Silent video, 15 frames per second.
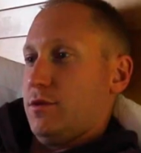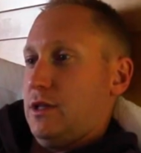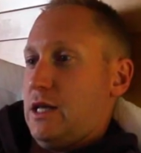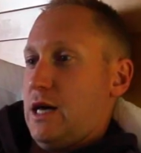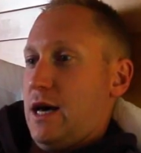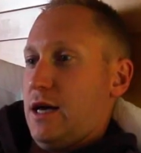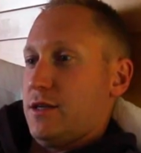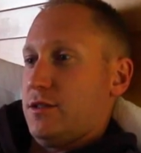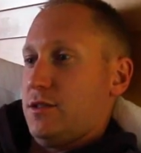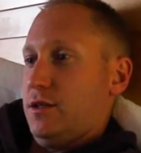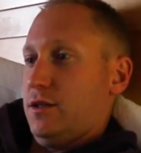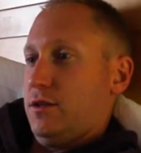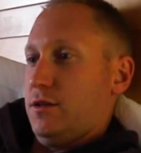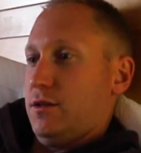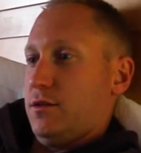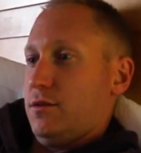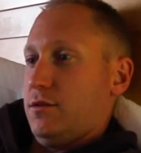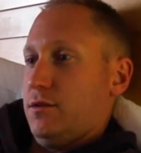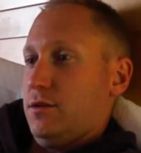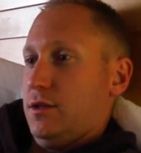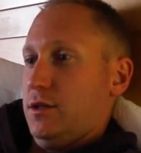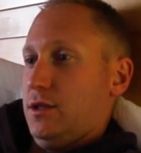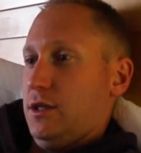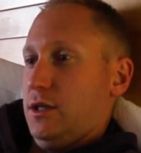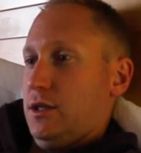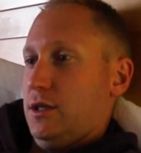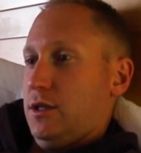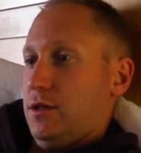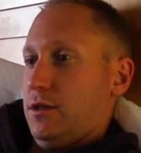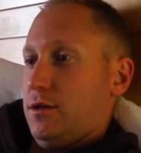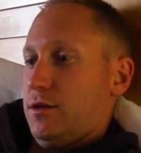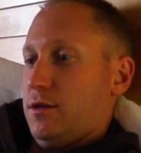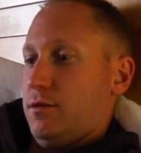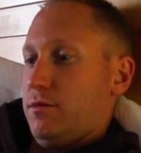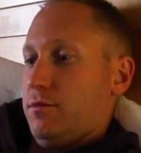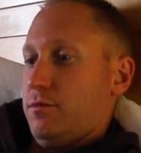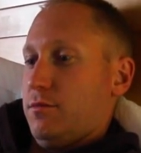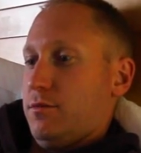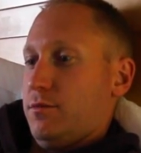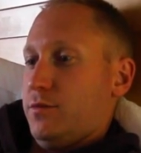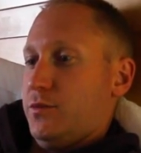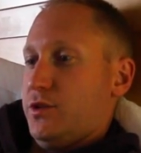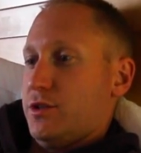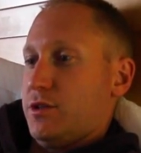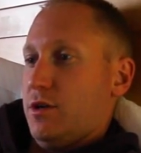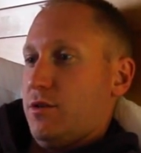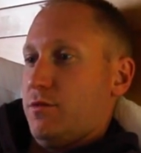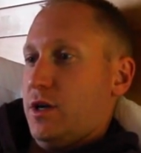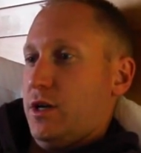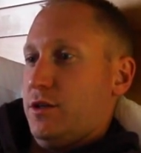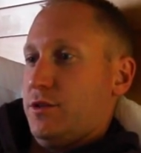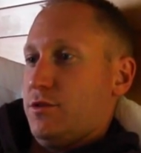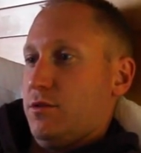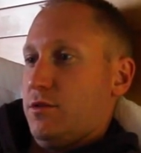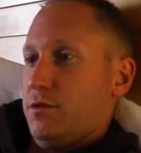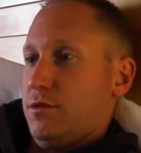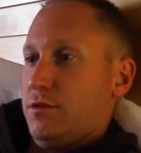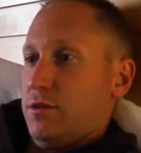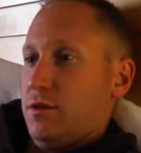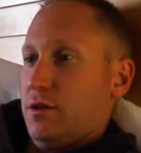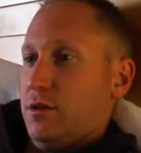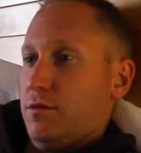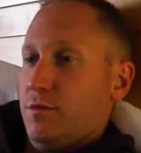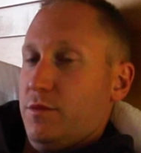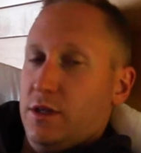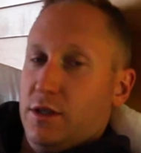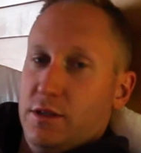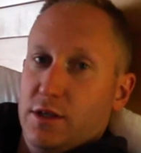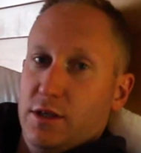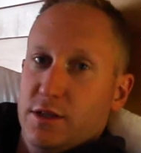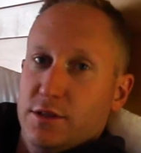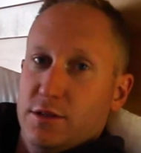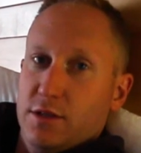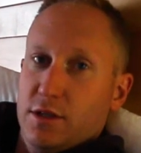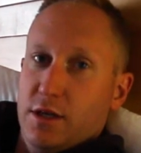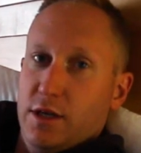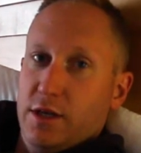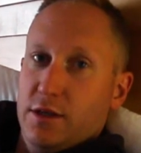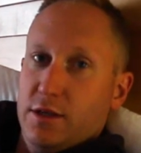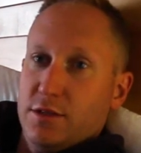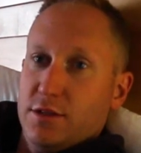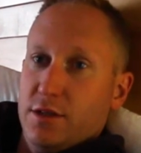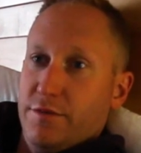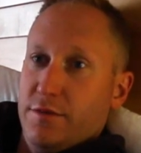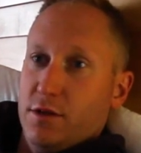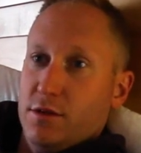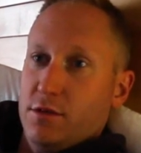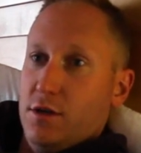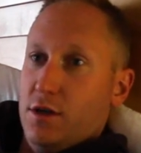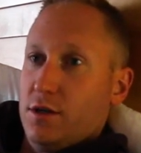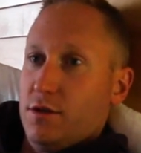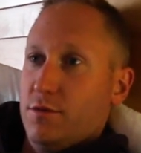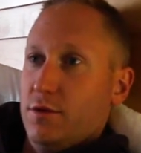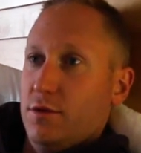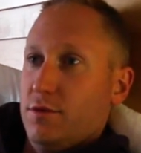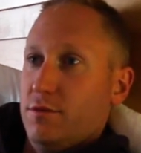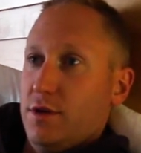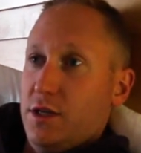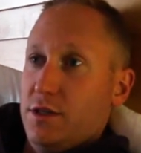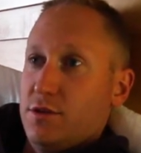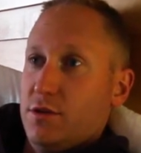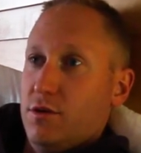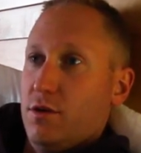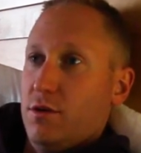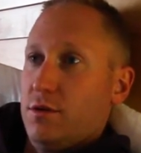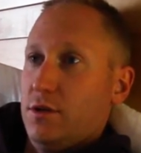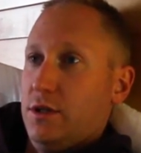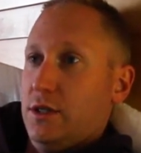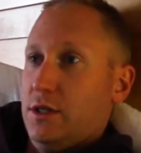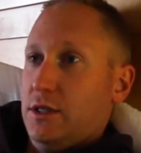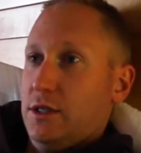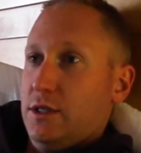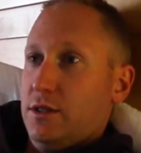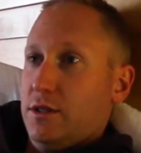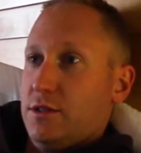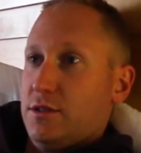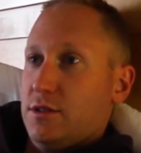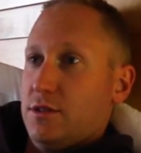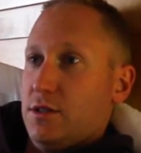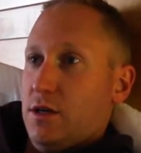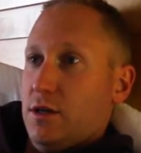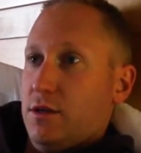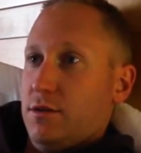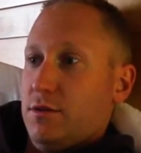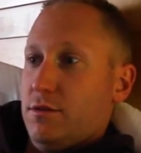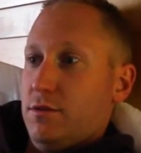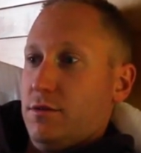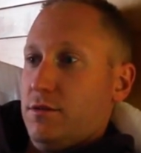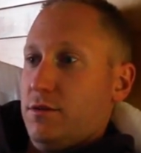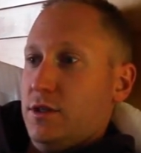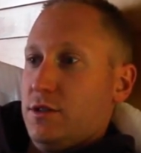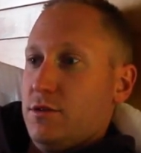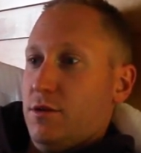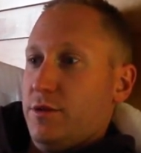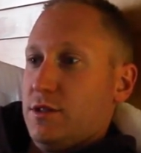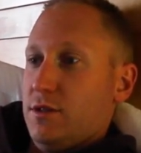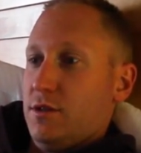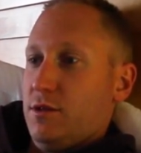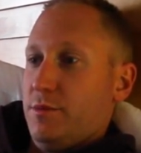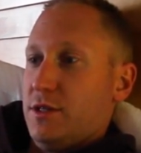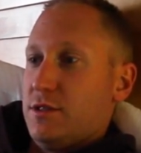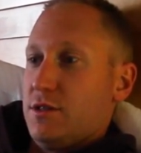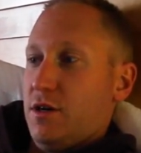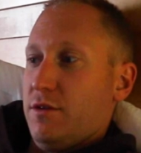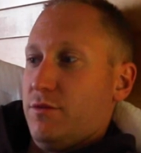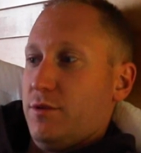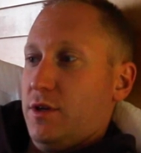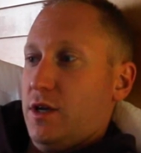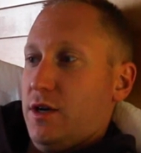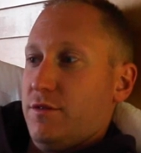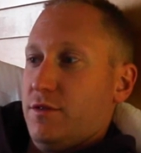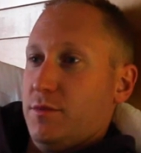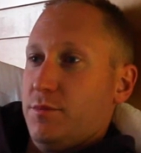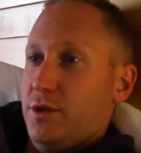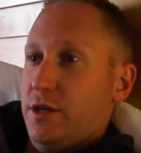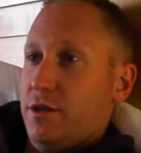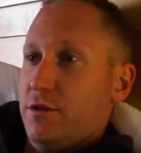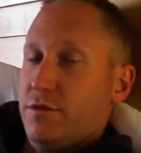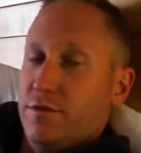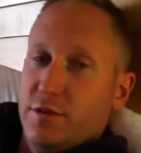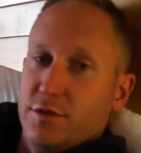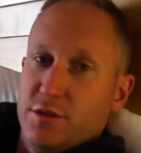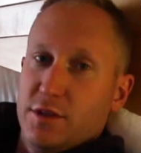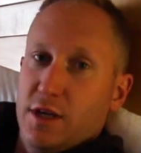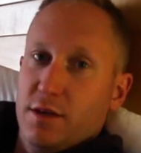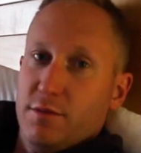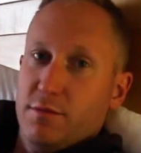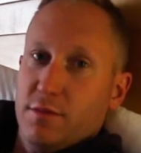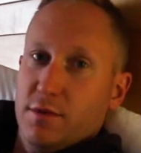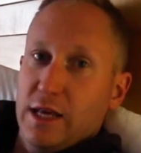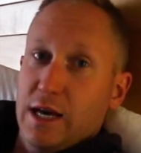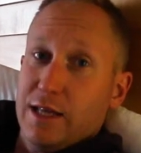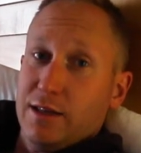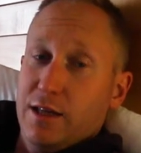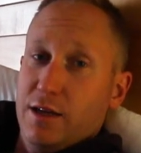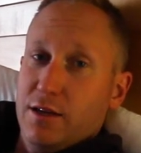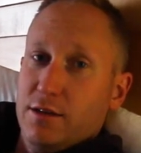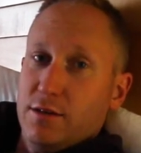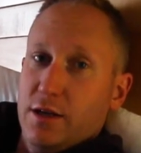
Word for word: relaxing and um, just get ready so that uh, when we hit the ice tonight at 7 o'clock, we're ready to go. It's, uh, it's always a little bit tough when you have to play your first game that late at